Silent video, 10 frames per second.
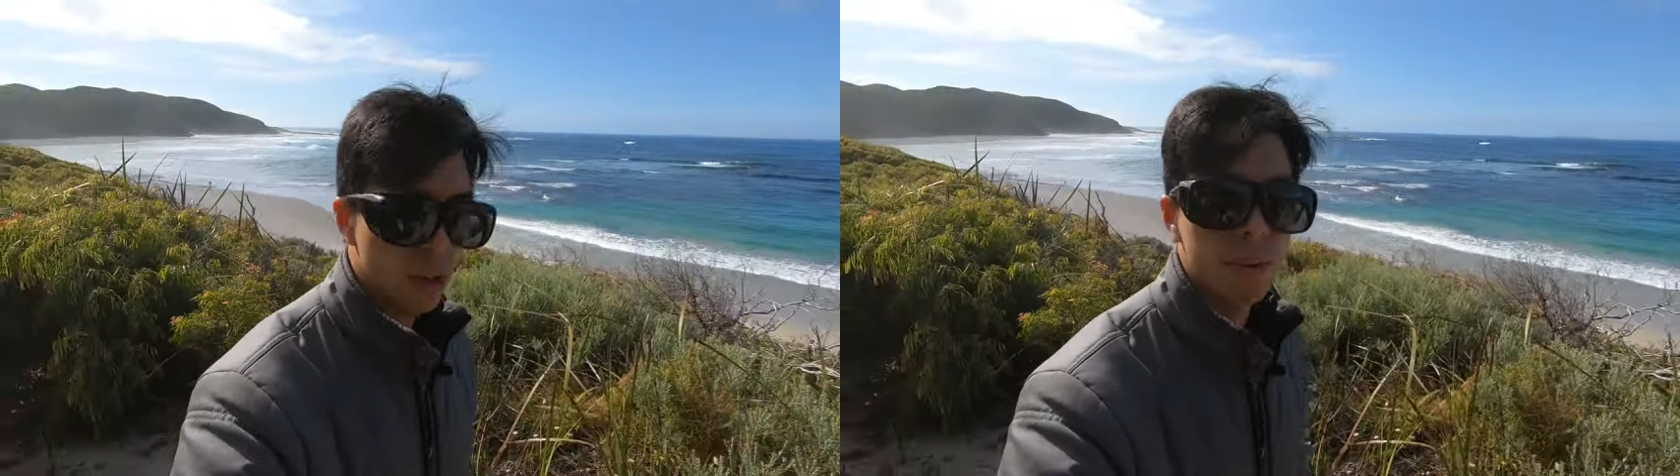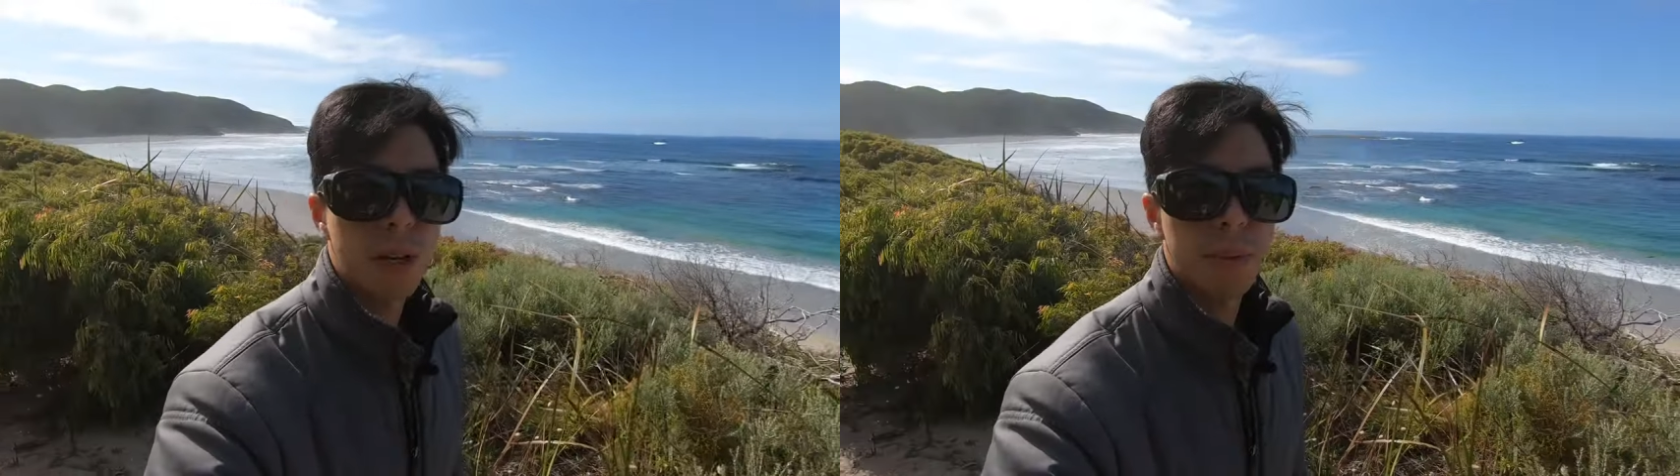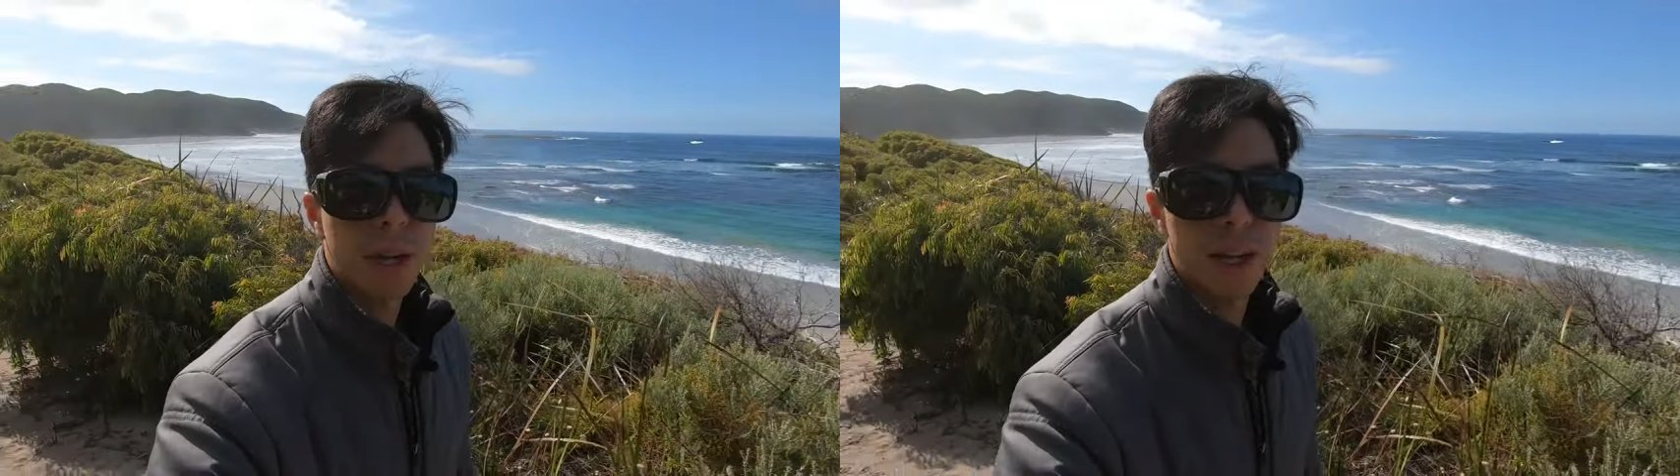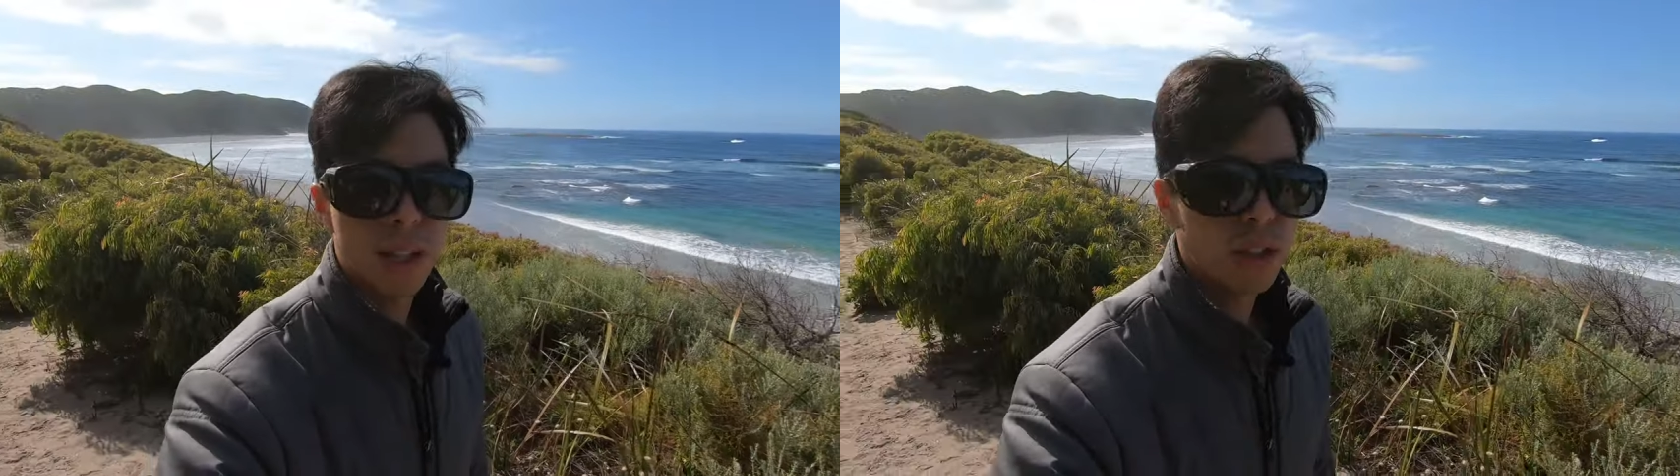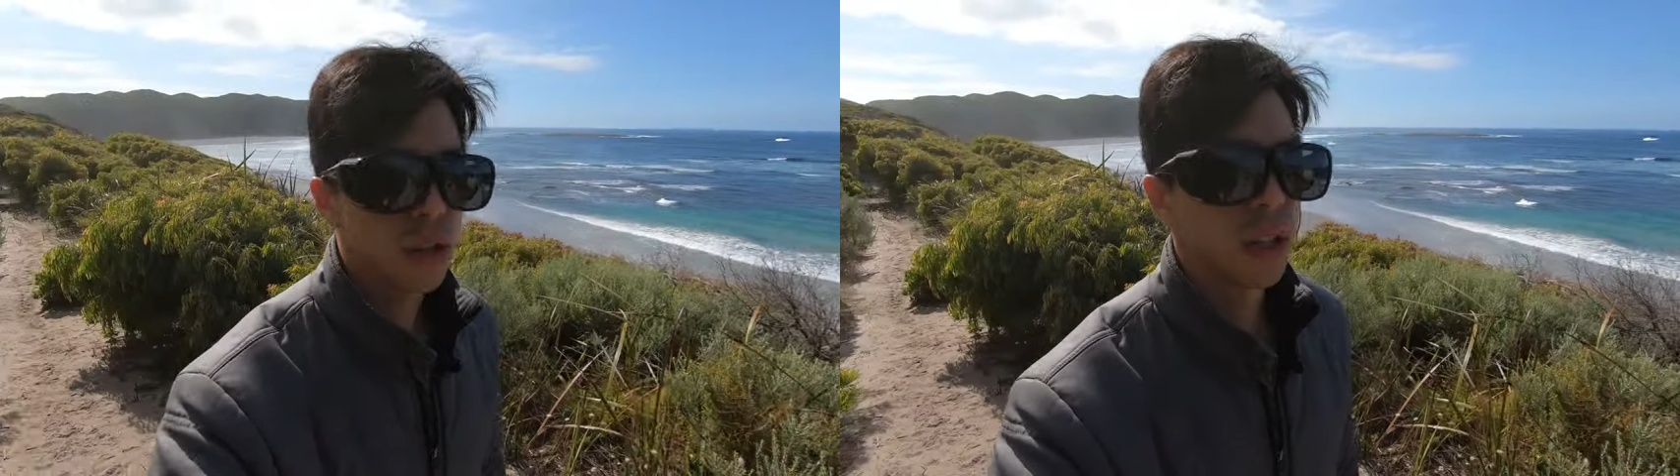follow my
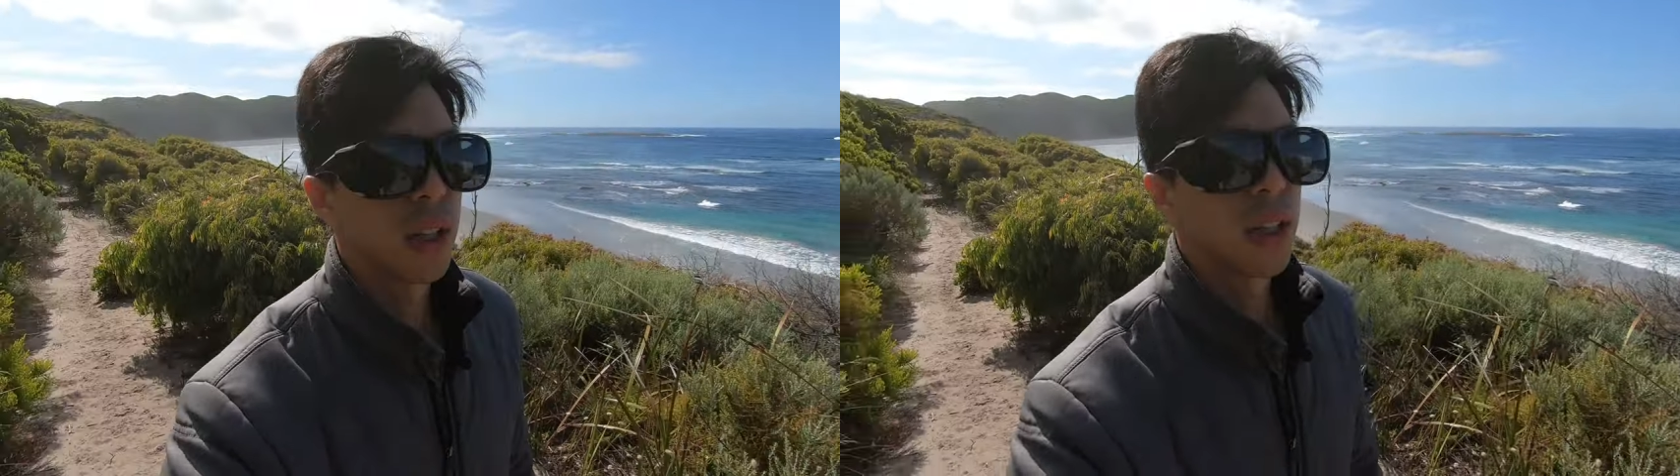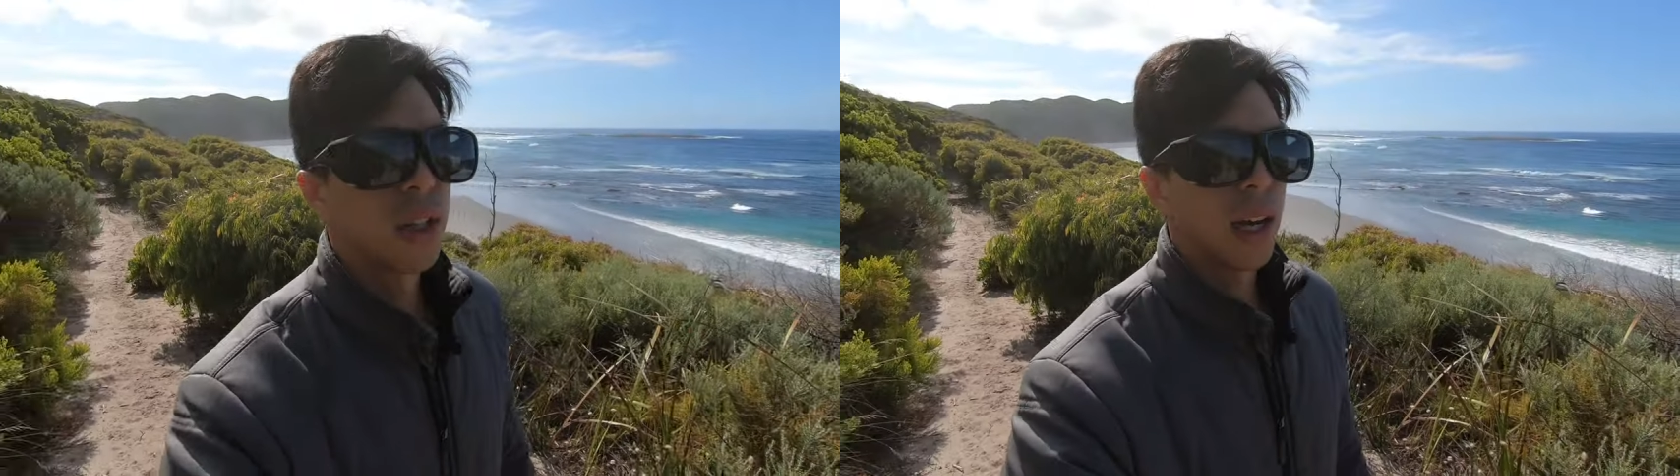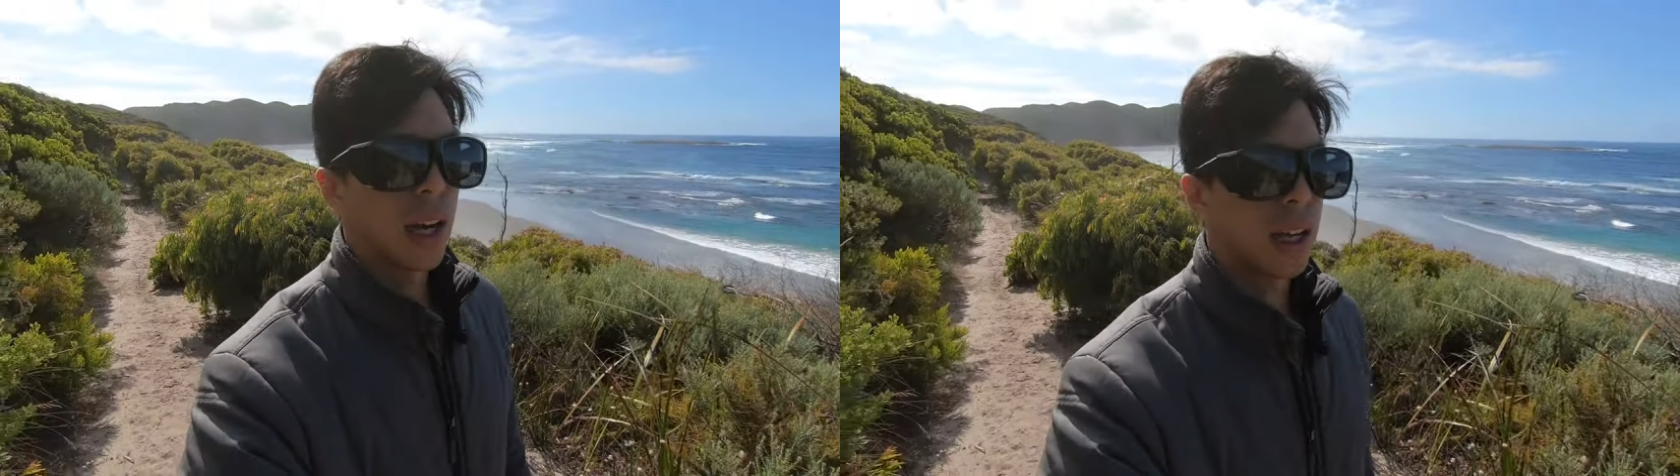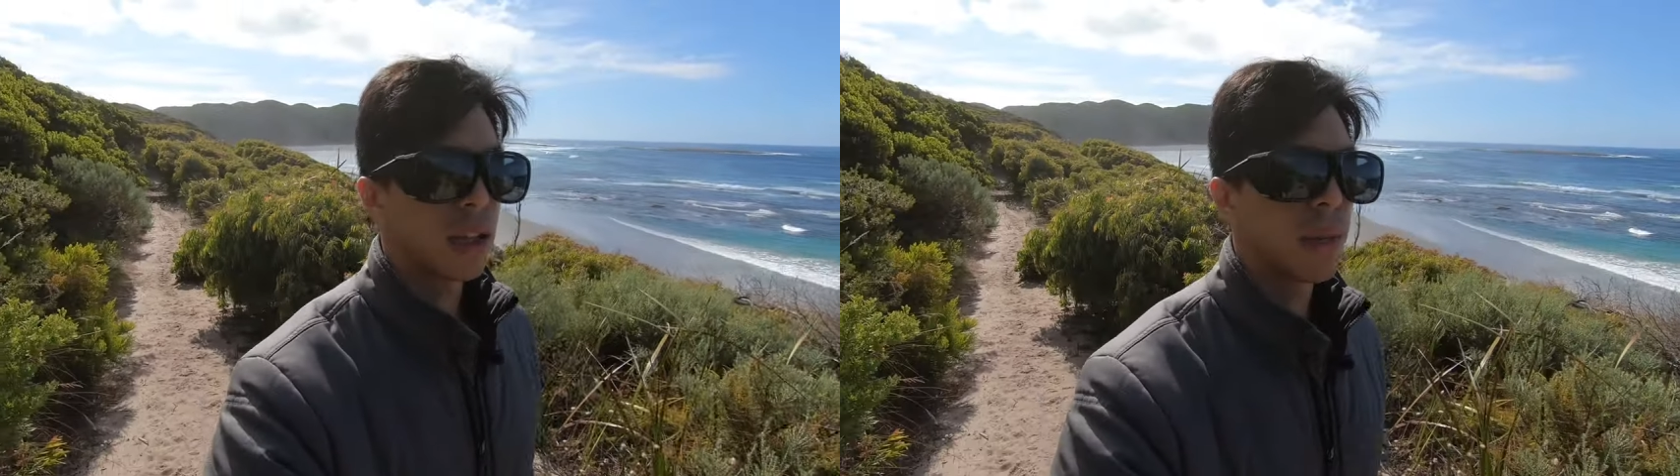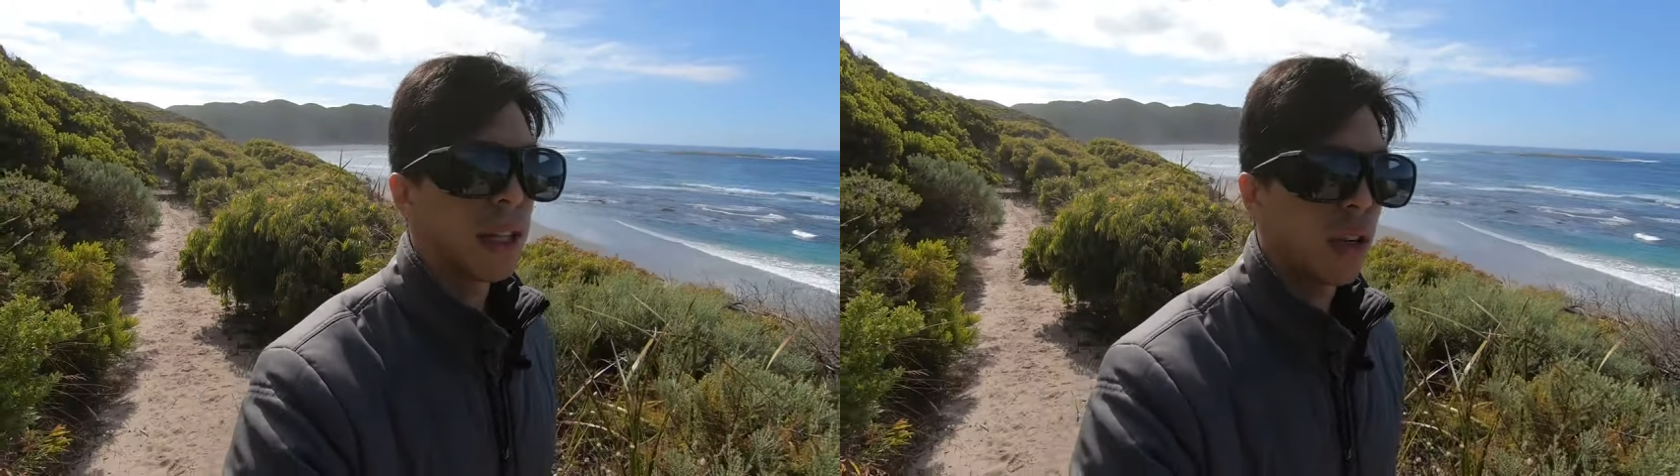page,
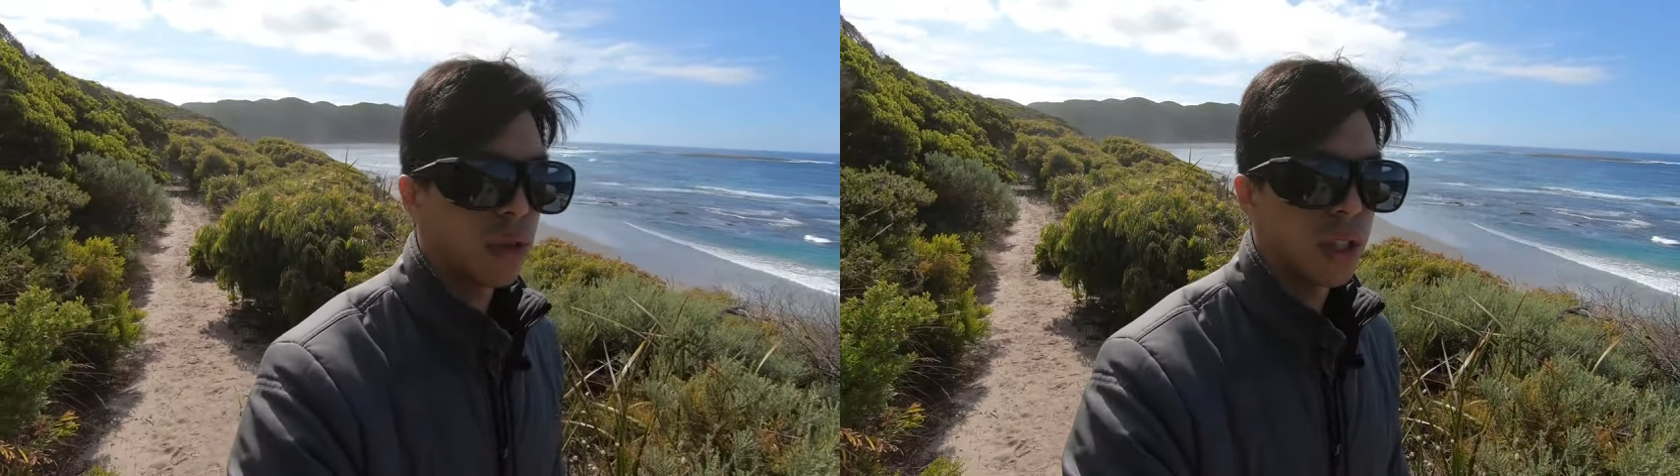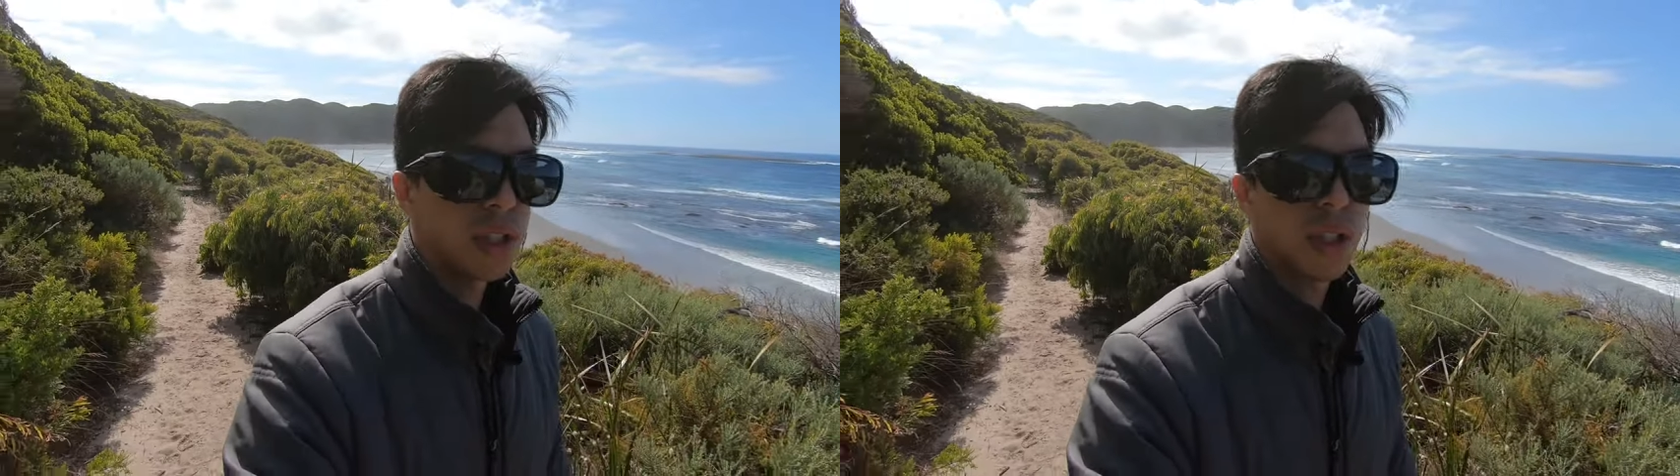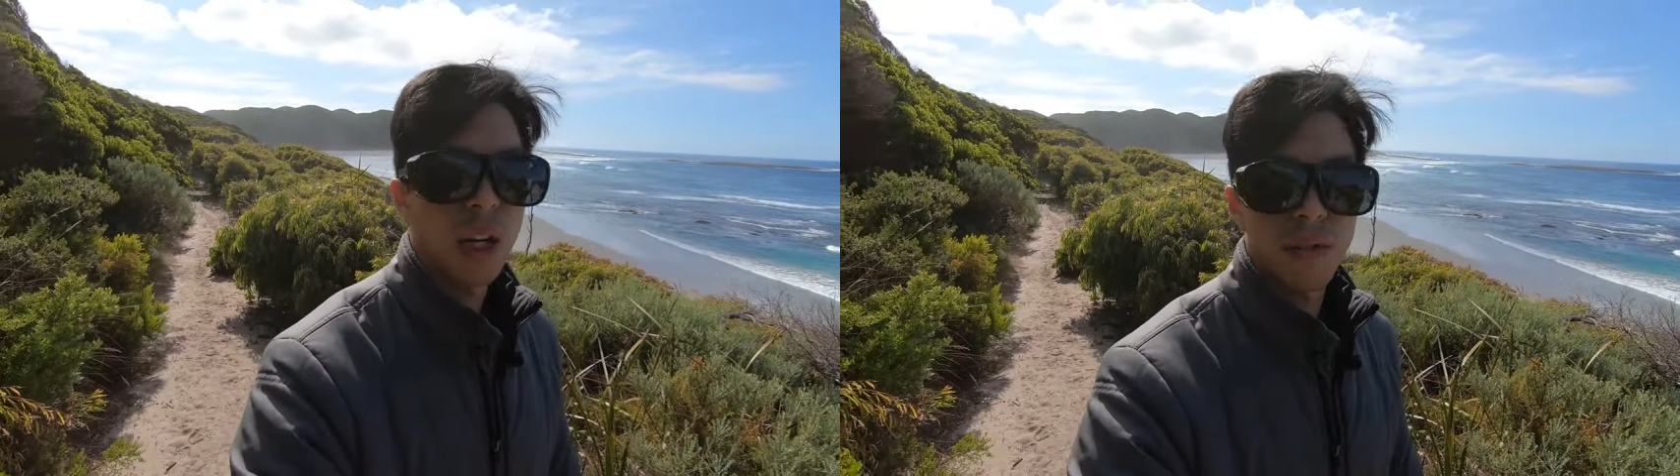you may notice